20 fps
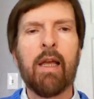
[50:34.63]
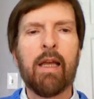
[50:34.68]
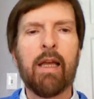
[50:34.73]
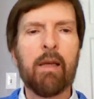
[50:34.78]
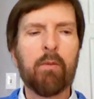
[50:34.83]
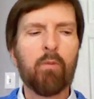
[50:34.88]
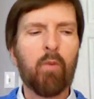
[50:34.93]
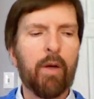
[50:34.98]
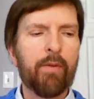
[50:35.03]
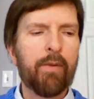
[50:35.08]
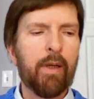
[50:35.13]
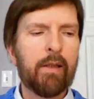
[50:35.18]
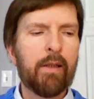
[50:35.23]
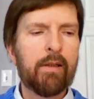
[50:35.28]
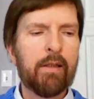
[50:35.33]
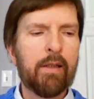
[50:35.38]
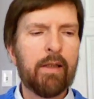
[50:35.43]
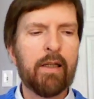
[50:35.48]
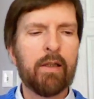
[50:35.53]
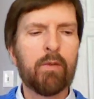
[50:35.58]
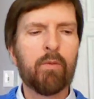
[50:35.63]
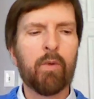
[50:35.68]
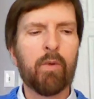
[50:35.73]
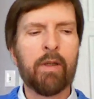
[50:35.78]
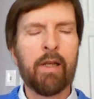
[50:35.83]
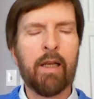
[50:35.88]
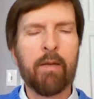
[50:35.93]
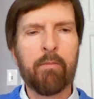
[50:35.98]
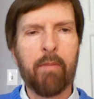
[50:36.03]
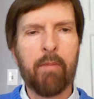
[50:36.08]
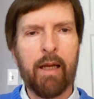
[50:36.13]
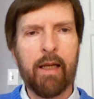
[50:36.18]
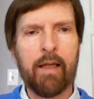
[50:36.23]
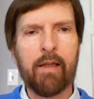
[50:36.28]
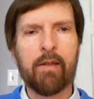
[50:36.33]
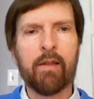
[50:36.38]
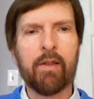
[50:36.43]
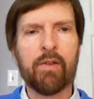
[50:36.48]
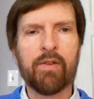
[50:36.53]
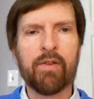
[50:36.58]
And what they did when they
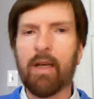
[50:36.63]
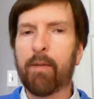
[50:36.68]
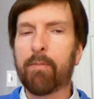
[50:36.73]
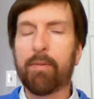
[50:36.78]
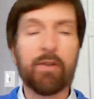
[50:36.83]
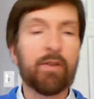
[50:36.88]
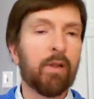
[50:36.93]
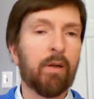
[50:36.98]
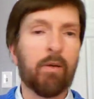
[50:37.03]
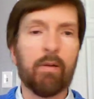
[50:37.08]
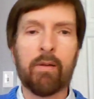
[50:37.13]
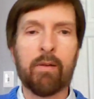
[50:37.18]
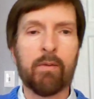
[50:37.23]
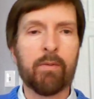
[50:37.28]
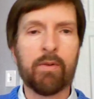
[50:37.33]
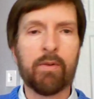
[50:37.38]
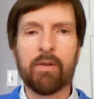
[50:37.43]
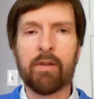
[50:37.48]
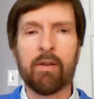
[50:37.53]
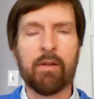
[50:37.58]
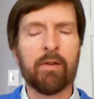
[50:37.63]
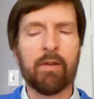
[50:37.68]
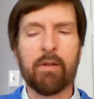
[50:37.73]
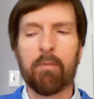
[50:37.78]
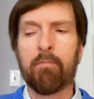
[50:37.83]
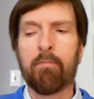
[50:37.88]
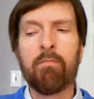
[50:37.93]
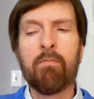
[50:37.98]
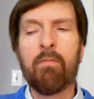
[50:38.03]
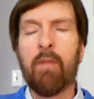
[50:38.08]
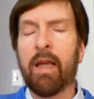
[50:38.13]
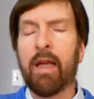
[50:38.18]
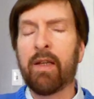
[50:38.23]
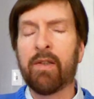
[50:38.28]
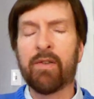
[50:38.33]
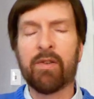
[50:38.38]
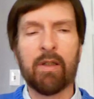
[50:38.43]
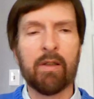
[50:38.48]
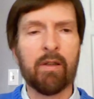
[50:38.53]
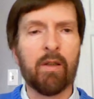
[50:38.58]
made this episode, and it was
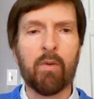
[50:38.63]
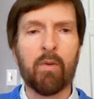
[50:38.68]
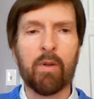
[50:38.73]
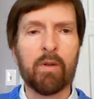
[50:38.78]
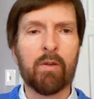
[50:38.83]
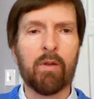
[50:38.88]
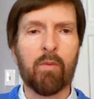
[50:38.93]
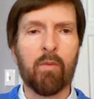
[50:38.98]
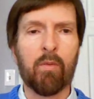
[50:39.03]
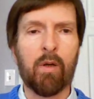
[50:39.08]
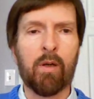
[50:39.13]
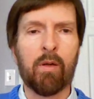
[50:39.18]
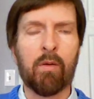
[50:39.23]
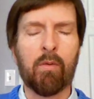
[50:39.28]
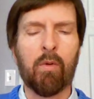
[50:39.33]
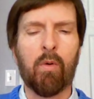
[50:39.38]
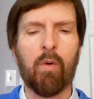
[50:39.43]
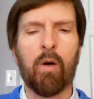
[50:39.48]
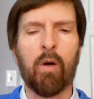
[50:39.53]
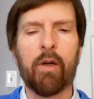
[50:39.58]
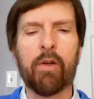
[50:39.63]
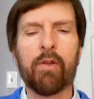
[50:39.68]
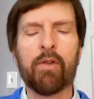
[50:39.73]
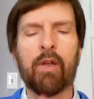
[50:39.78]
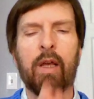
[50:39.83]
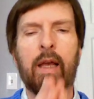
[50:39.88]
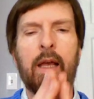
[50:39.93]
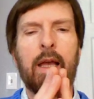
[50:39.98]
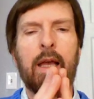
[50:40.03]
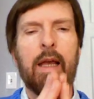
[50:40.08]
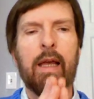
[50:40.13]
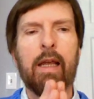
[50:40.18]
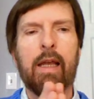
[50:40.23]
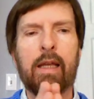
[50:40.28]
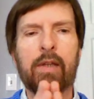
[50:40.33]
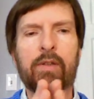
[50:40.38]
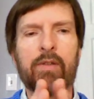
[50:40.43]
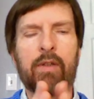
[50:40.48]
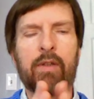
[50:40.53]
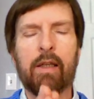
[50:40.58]
amazing, no wonder it won awards,
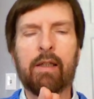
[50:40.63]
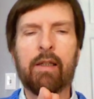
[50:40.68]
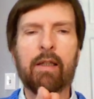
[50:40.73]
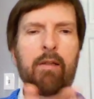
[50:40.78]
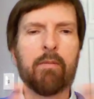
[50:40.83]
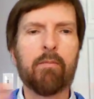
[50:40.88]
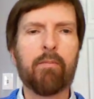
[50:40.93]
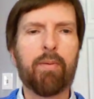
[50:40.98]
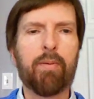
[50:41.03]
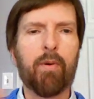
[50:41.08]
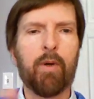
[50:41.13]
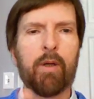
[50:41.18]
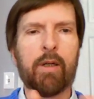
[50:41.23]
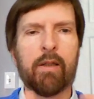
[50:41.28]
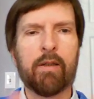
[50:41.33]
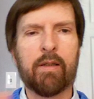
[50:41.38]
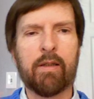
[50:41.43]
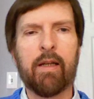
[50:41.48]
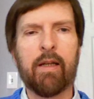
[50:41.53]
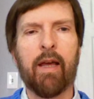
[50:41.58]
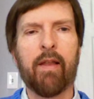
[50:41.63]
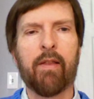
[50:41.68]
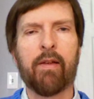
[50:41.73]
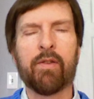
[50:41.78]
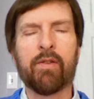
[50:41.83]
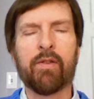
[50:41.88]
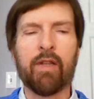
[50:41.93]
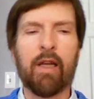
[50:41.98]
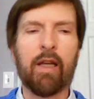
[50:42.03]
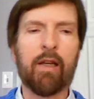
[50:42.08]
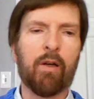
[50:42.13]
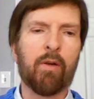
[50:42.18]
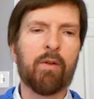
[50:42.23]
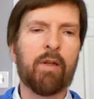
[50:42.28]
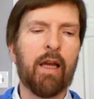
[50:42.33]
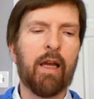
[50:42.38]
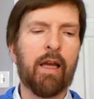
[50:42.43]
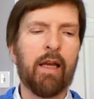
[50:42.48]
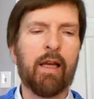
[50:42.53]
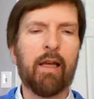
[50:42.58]
is they didn't put it together saying,
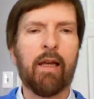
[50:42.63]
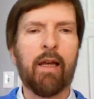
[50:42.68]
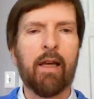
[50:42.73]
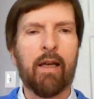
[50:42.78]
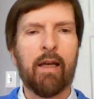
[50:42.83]
okay,